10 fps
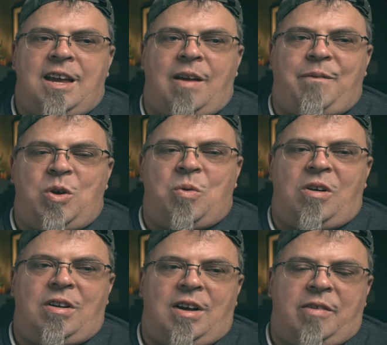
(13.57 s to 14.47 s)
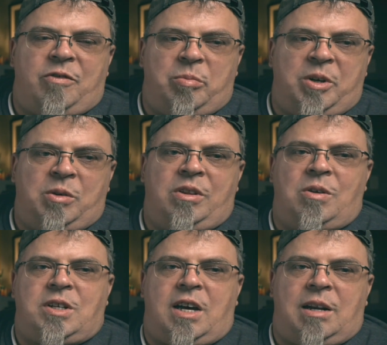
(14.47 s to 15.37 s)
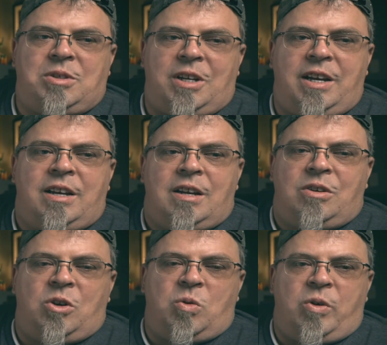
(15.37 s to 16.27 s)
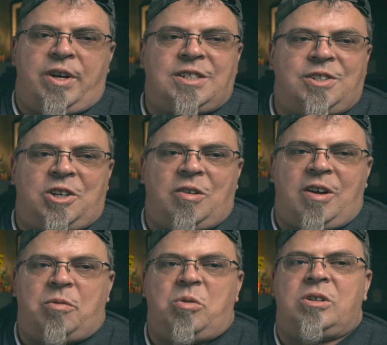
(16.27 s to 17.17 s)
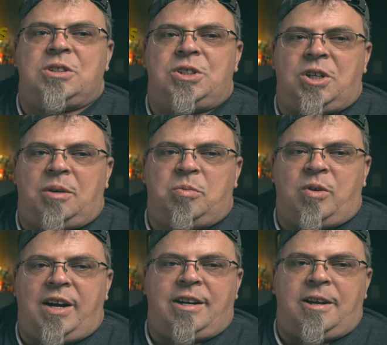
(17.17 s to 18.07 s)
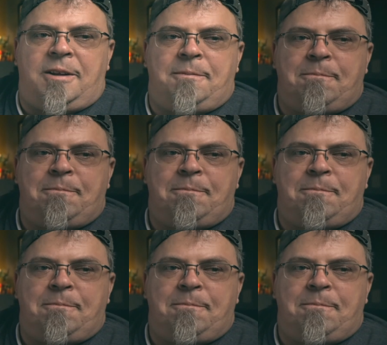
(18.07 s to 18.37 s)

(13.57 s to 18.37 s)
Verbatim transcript: If you are not familiar with those items, hey, no worries, stick around. We're going to jump right in.